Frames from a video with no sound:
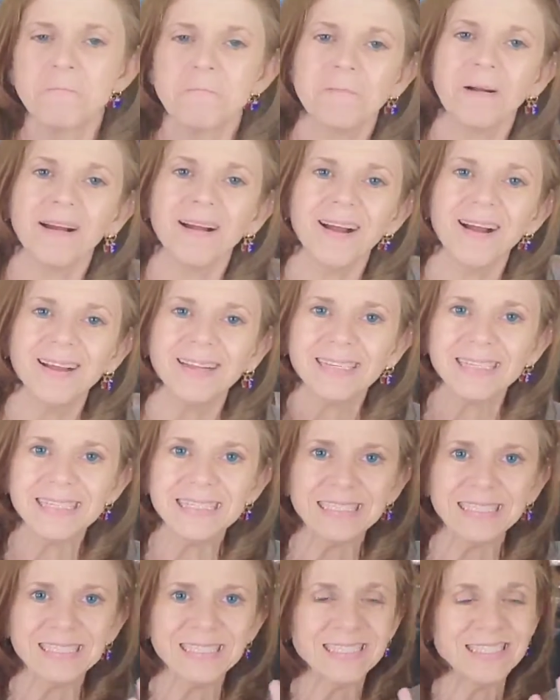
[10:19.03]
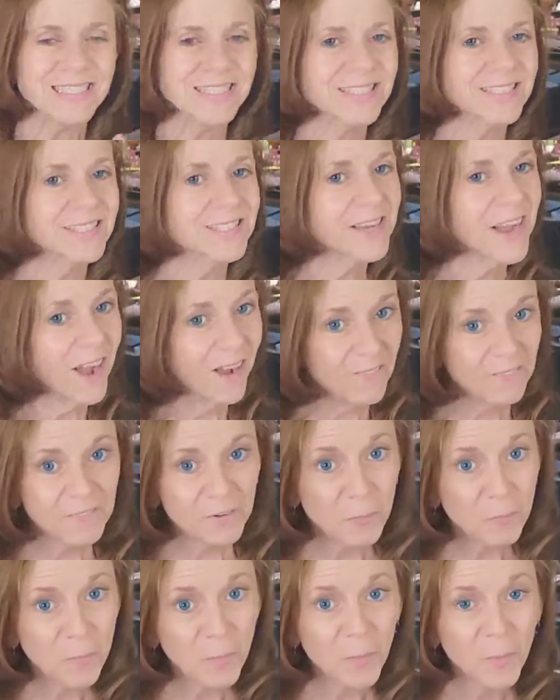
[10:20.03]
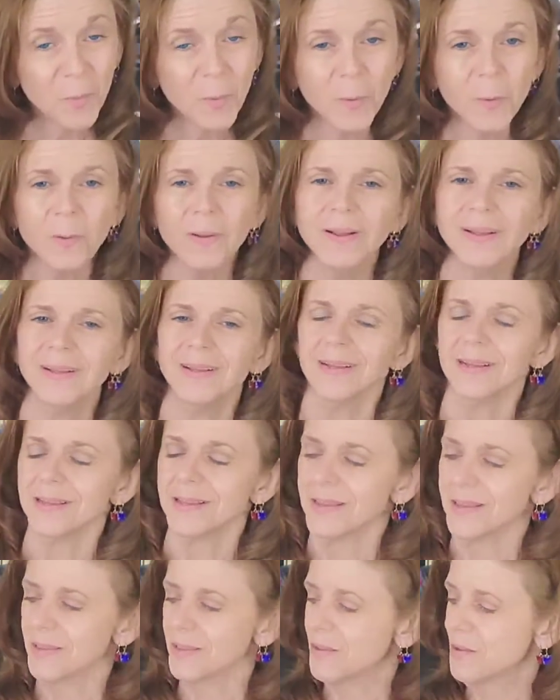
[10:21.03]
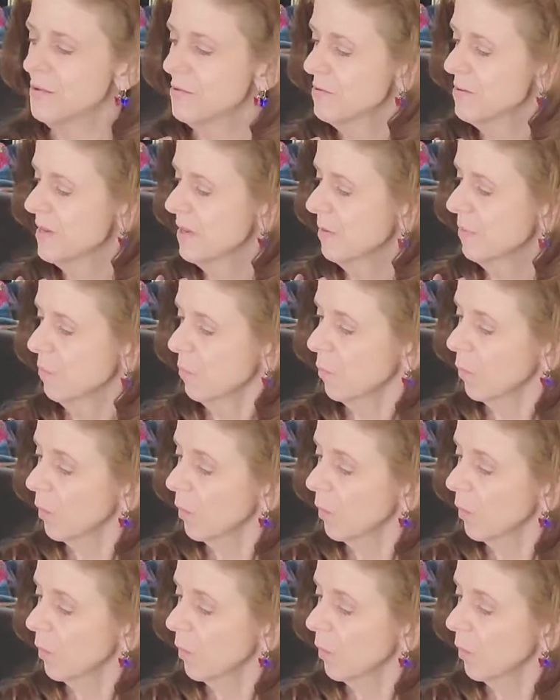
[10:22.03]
but it's just comfortable. You can